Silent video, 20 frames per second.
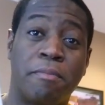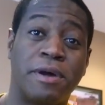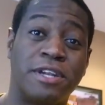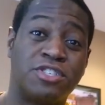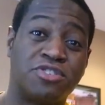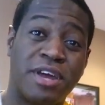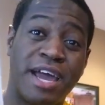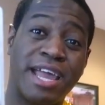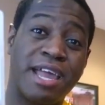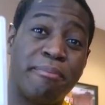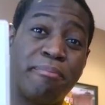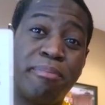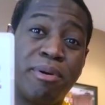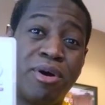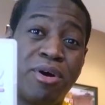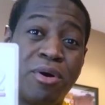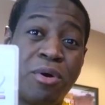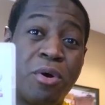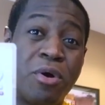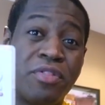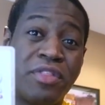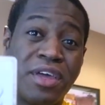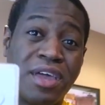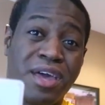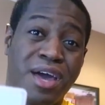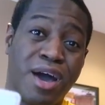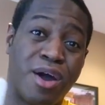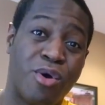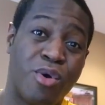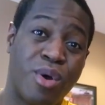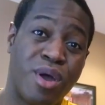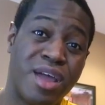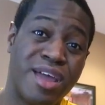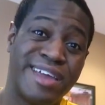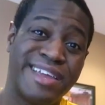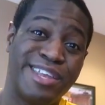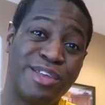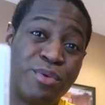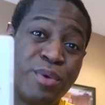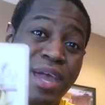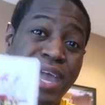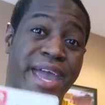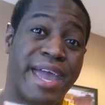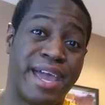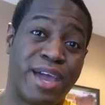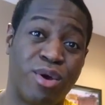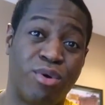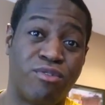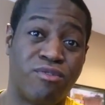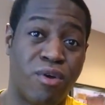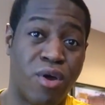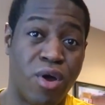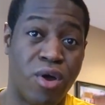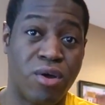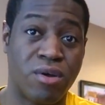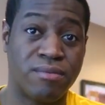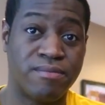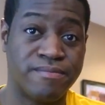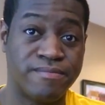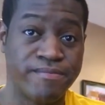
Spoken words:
But Dragon Ball on the go, you can't go wrong.